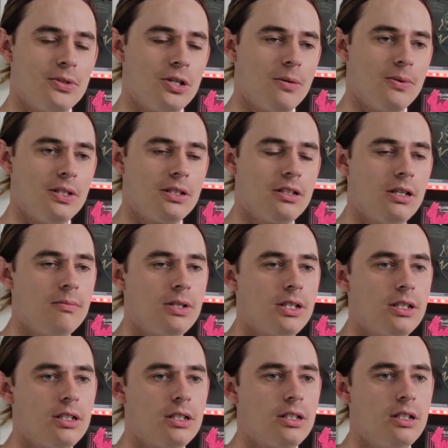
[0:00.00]
topic, I'm
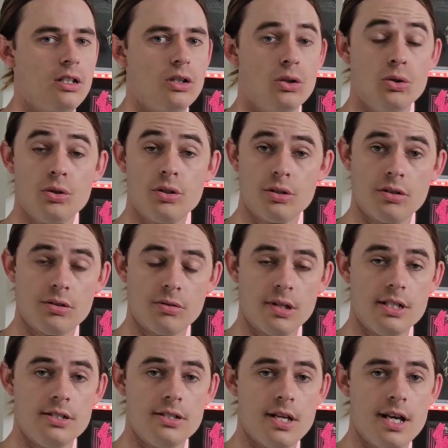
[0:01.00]
going to look at the
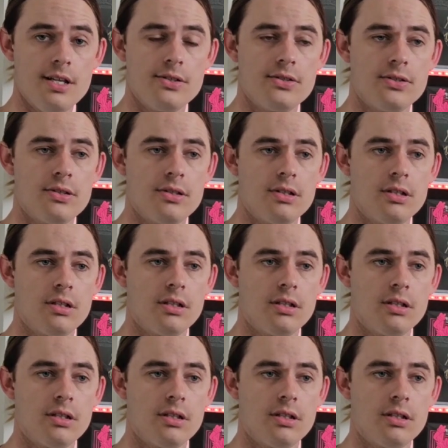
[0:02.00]
three sets,